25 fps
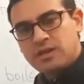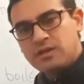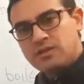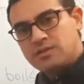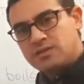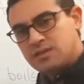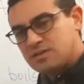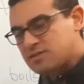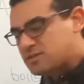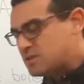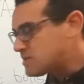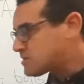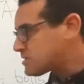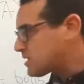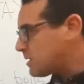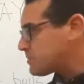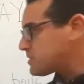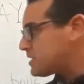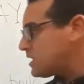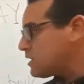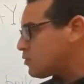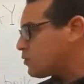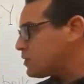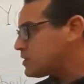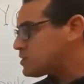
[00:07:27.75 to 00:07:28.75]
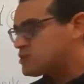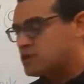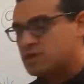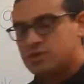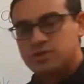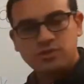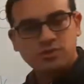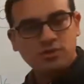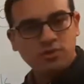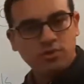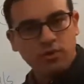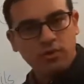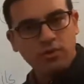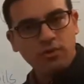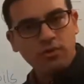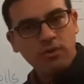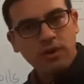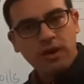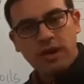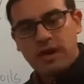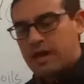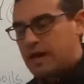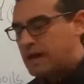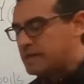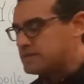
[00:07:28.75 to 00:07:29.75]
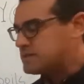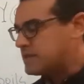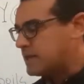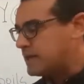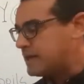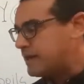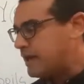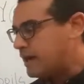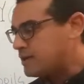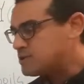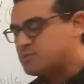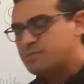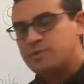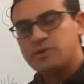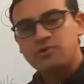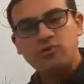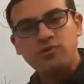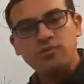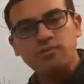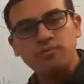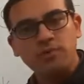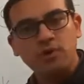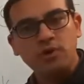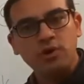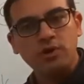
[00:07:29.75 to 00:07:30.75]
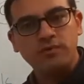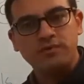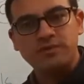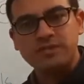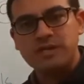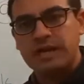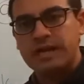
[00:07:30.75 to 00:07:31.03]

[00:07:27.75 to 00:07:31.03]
This is something which is true and cannot be removed,